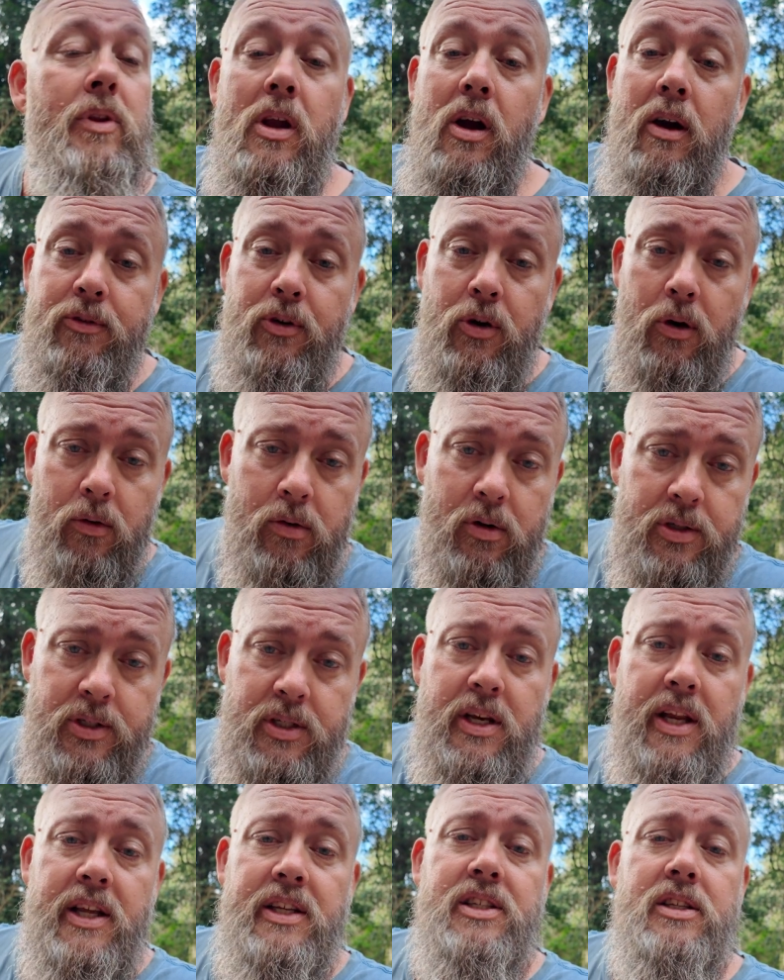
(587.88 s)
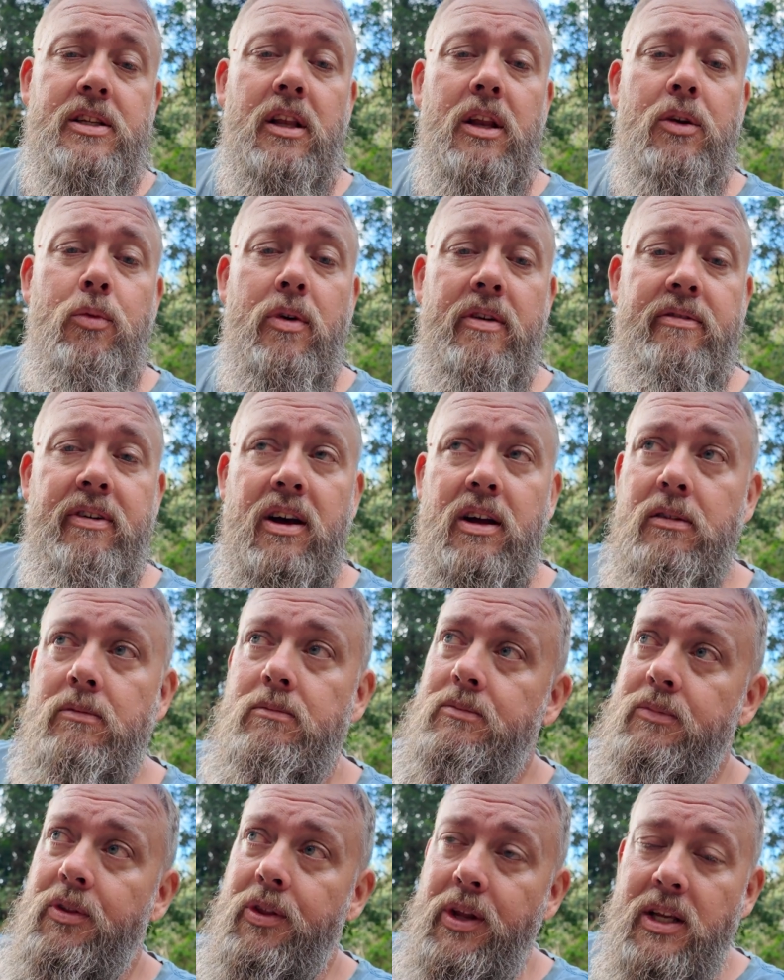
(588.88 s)
Of course, it is still a river.
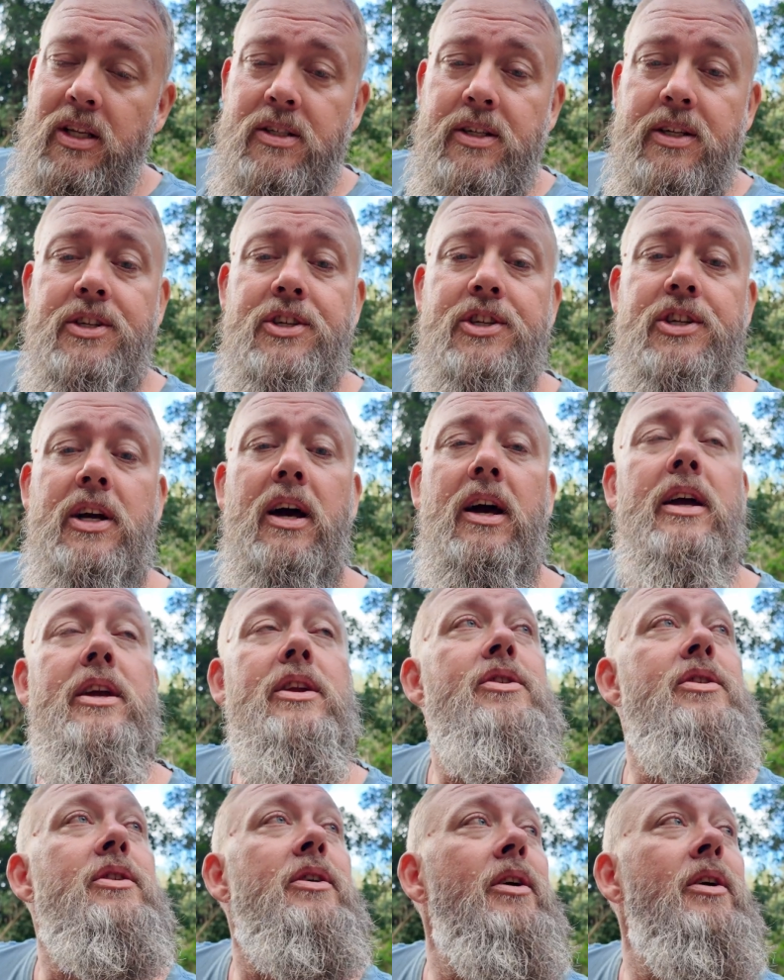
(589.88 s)
Things can change.